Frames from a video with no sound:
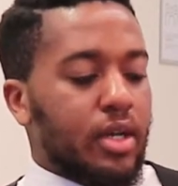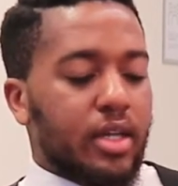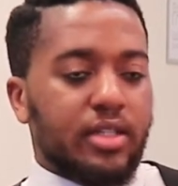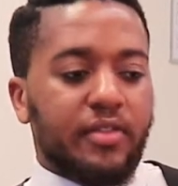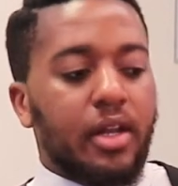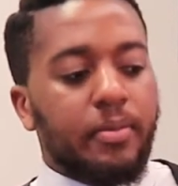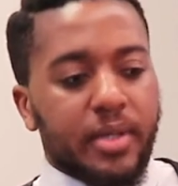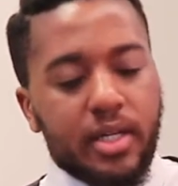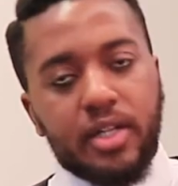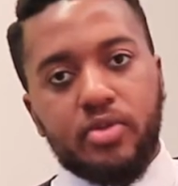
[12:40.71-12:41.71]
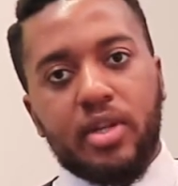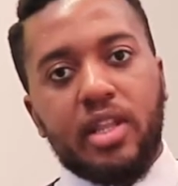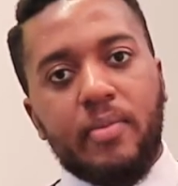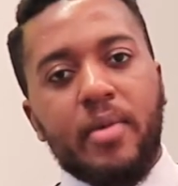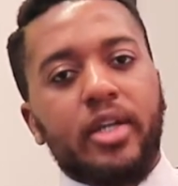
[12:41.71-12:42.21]
a developing country,
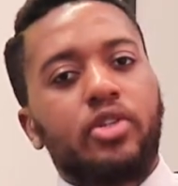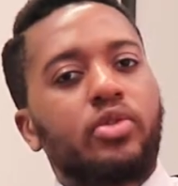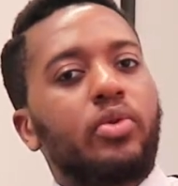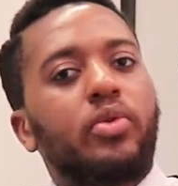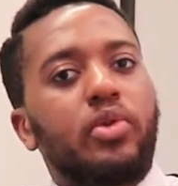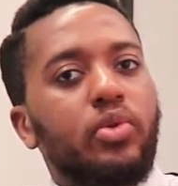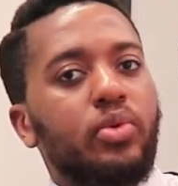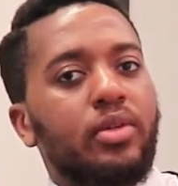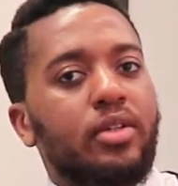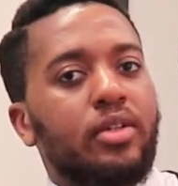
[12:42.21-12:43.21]
they might show you